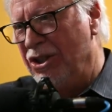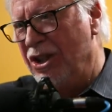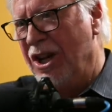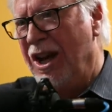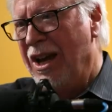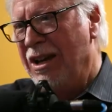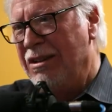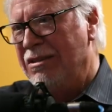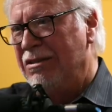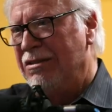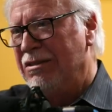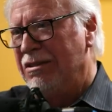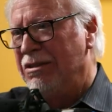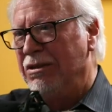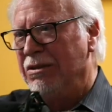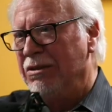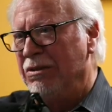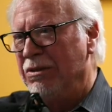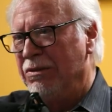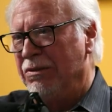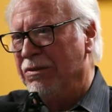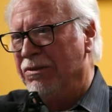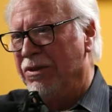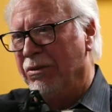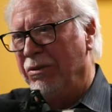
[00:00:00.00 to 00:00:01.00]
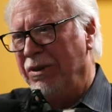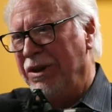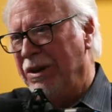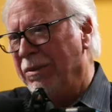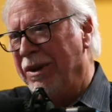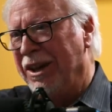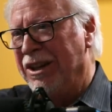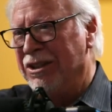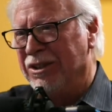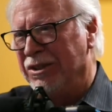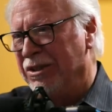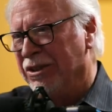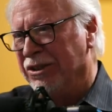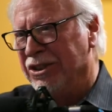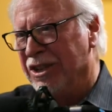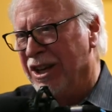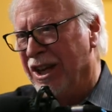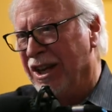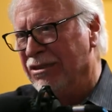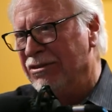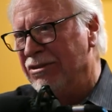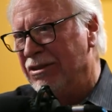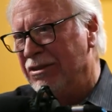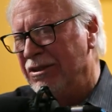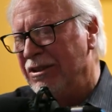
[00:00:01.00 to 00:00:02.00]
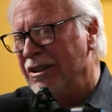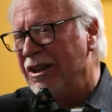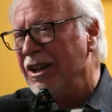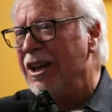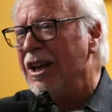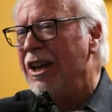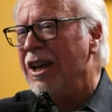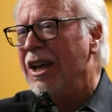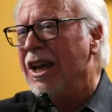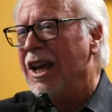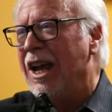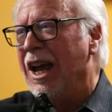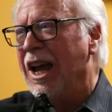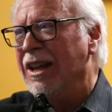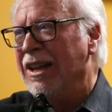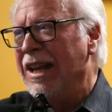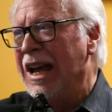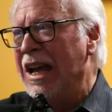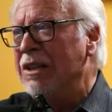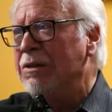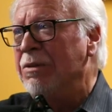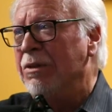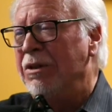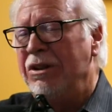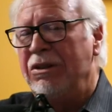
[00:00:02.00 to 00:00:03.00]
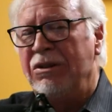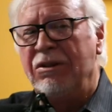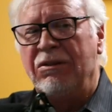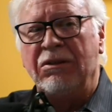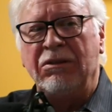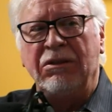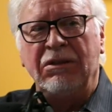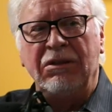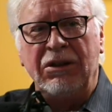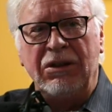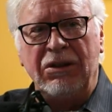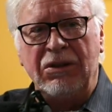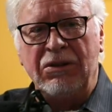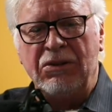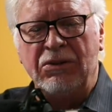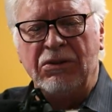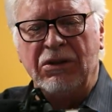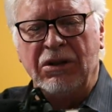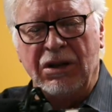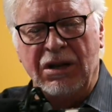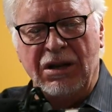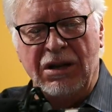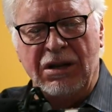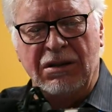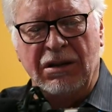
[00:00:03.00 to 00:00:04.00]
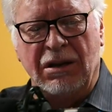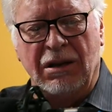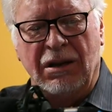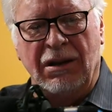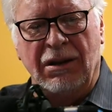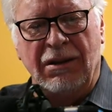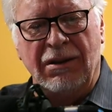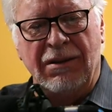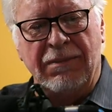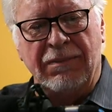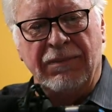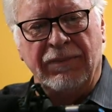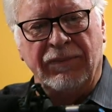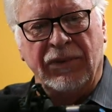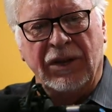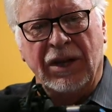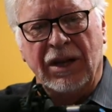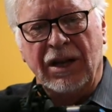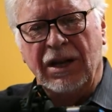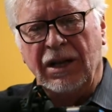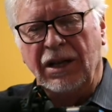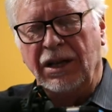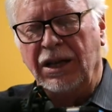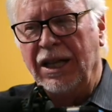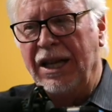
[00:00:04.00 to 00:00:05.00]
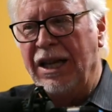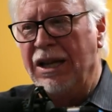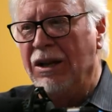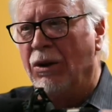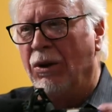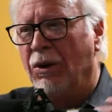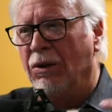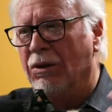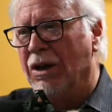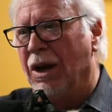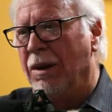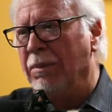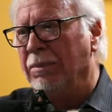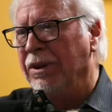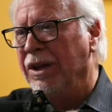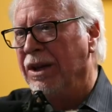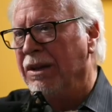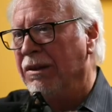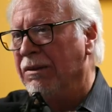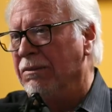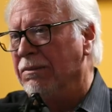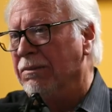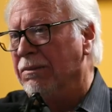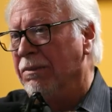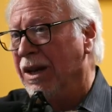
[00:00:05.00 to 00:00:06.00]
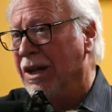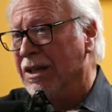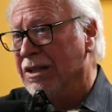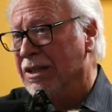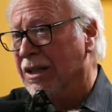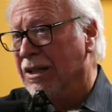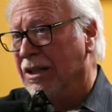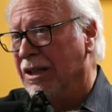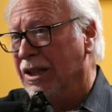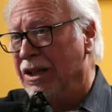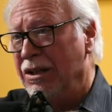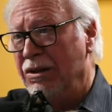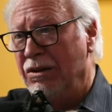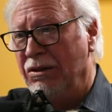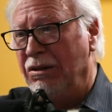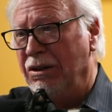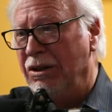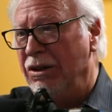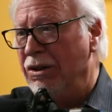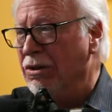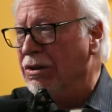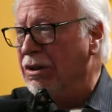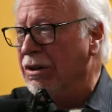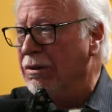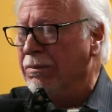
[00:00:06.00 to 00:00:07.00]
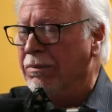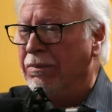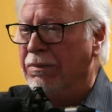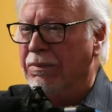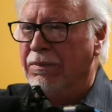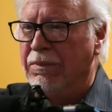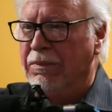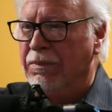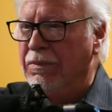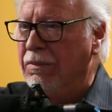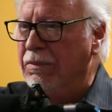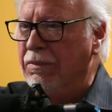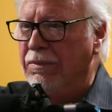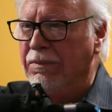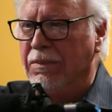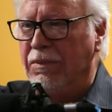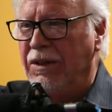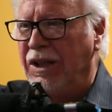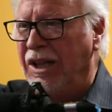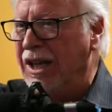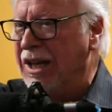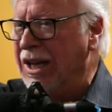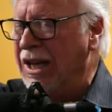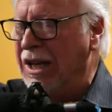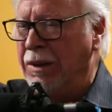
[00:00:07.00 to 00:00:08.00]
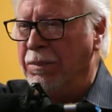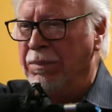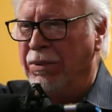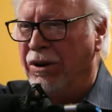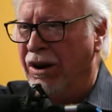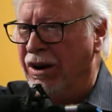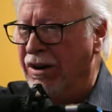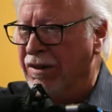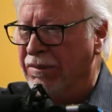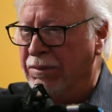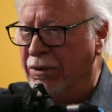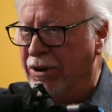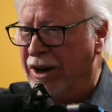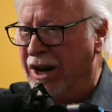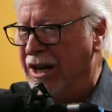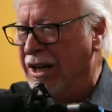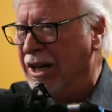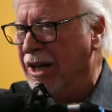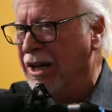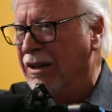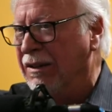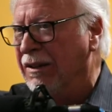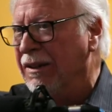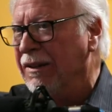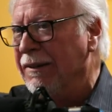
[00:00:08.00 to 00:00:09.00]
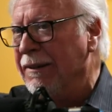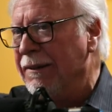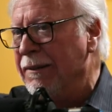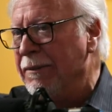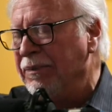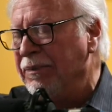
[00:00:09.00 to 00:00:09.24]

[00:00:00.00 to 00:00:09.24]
chess to 3-dimensional chess. And that's where you can lead a whole company, basically. You can lead any part of branding.